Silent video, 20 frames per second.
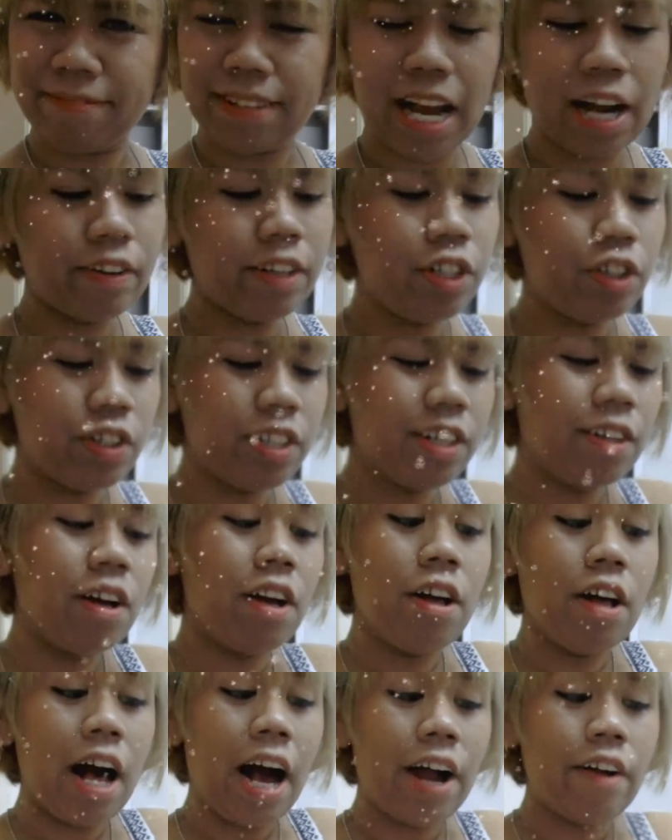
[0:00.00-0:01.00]
I
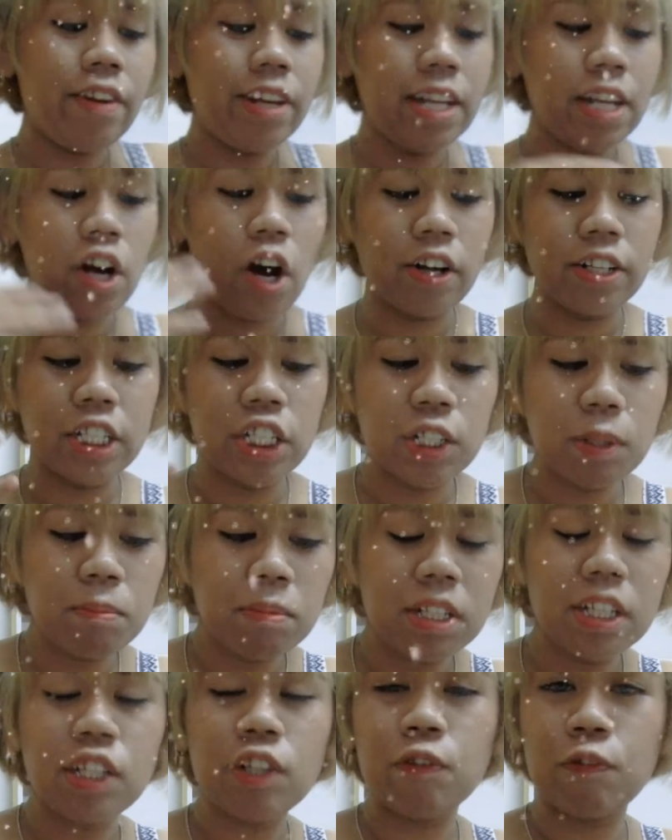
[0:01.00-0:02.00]
already
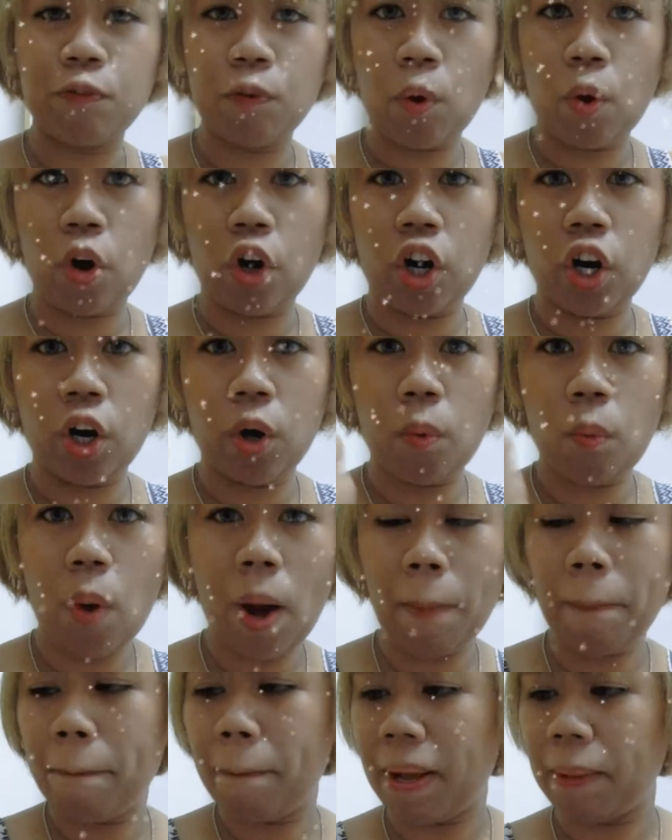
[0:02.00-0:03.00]
consumed this for
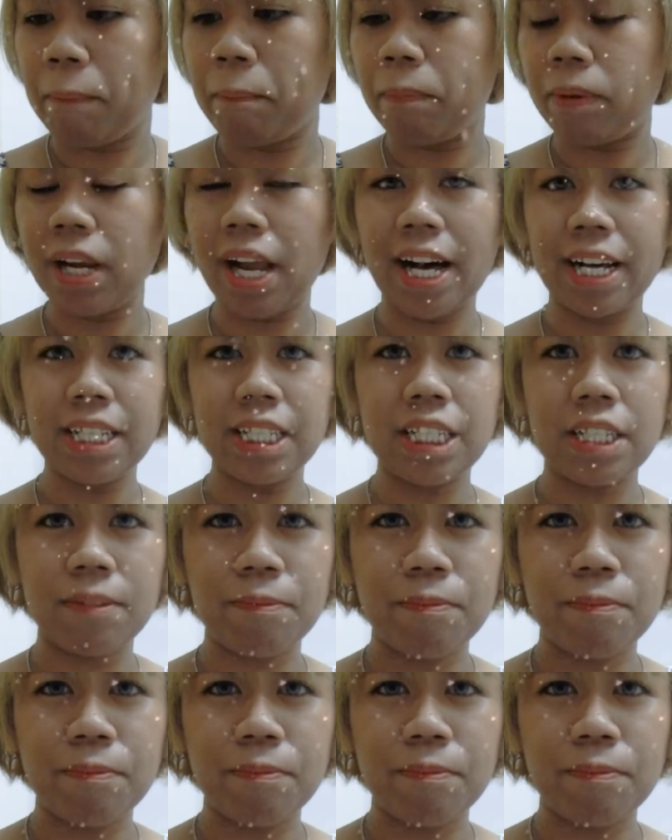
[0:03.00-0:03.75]
1 month plus,